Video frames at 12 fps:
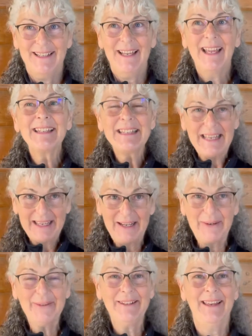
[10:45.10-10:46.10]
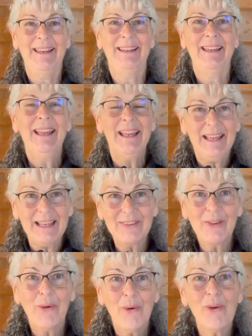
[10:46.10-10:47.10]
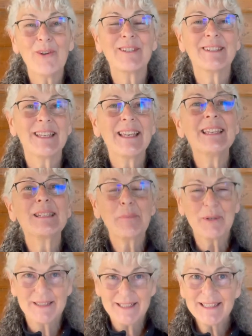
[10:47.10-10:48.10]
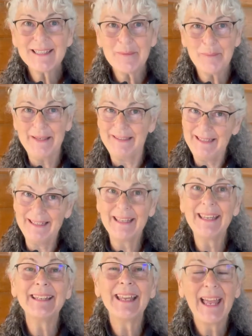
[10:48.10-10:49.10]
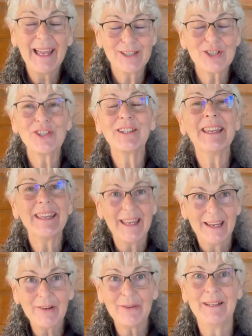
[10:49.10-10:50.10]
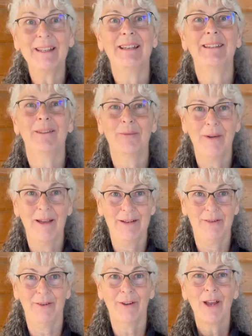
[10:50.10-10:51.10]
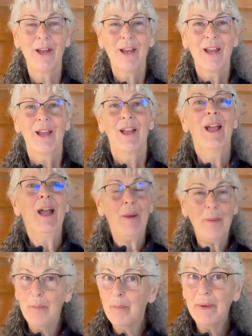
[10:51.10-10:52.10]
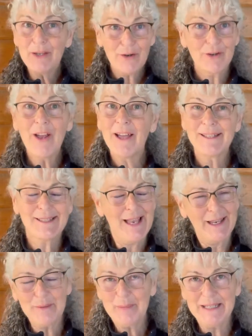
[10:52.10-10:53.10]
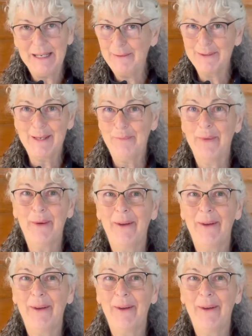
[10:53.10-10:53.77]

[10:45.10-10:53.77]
and carrying, and the horse is participating in actually carrying the rider. But you're not a sack of potatoes up there,